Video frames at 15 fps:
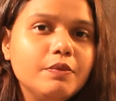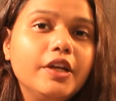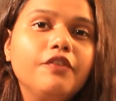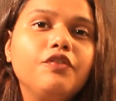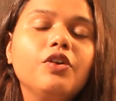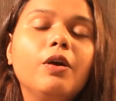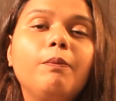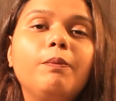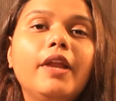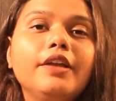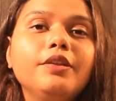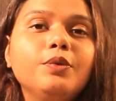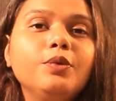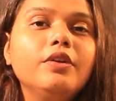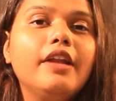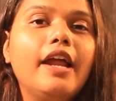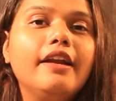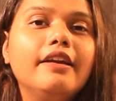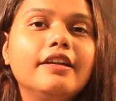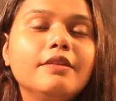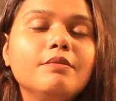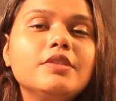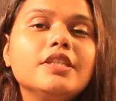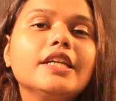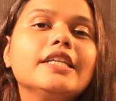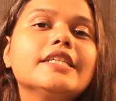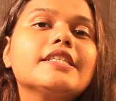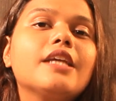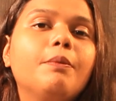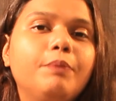but if you apply through GradDreams it
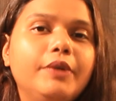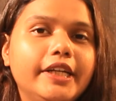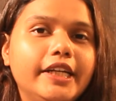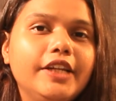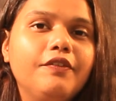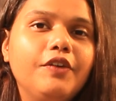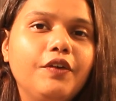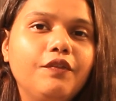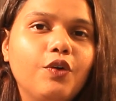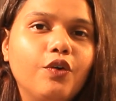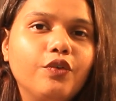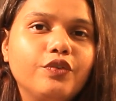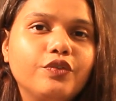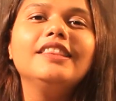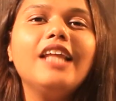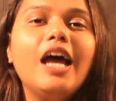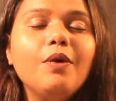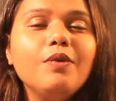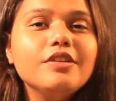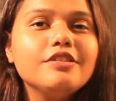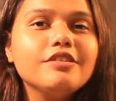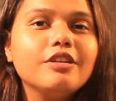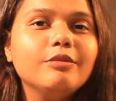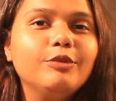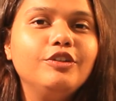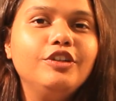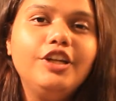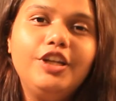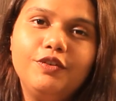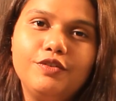is completely waived off. Now let's talk
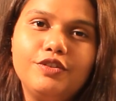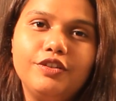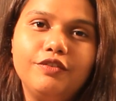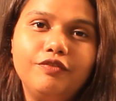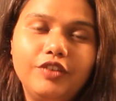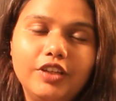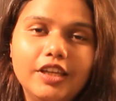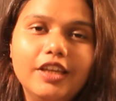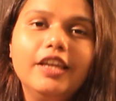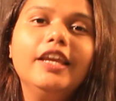about the tuition fee.